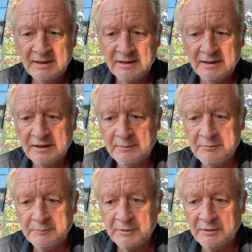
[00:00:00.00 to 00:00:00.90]

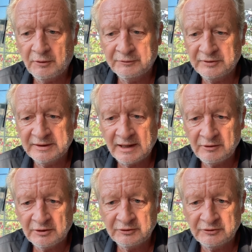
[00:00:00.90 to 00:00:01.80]
um, obviously,
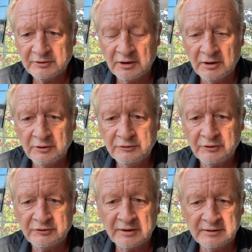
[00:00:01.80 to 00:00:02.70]
garage is closed,
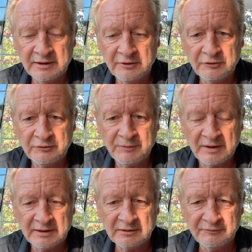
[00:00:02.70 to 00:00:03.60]
so suddenly there's
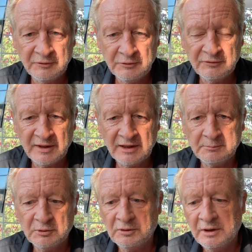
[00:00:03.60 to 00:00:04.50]
very little food
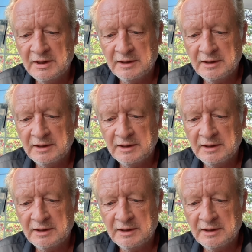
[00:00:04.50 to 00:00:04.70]
available.